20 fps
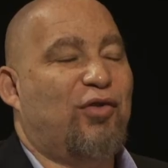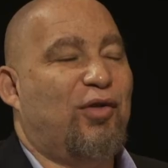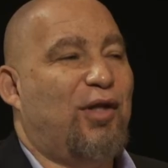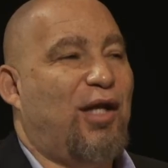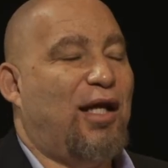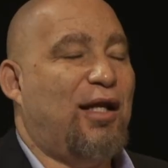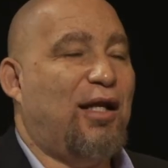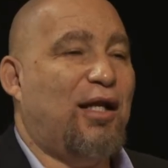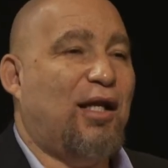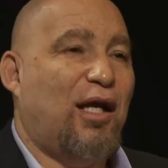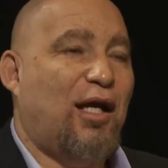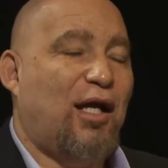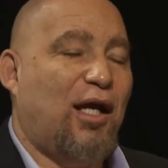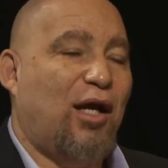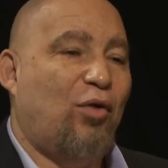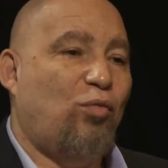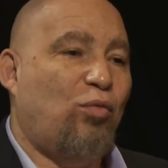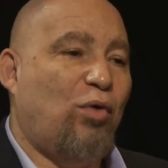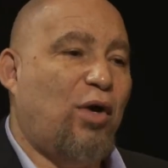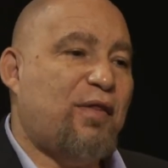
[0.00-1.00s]
And
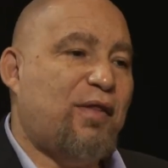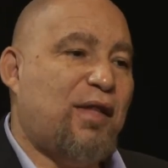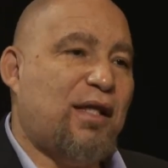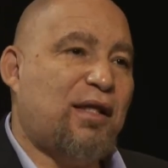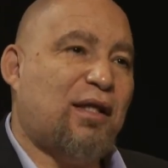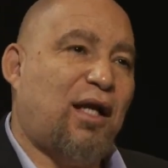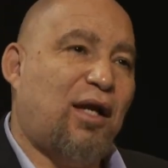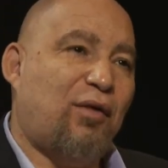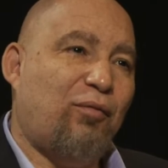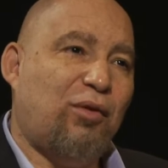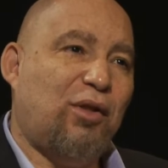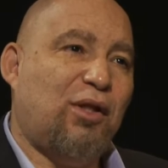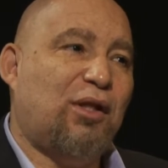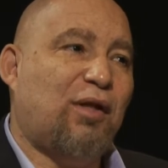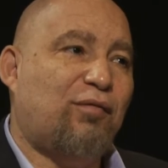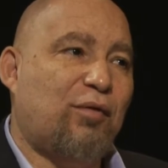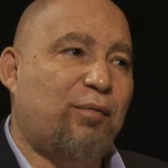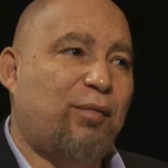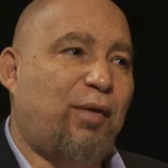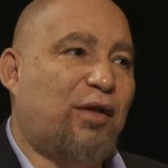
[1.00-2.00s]
one thing that I really
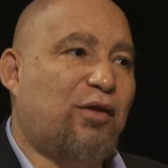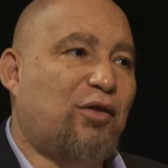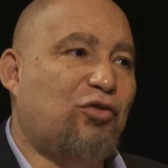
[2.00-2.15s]
loved about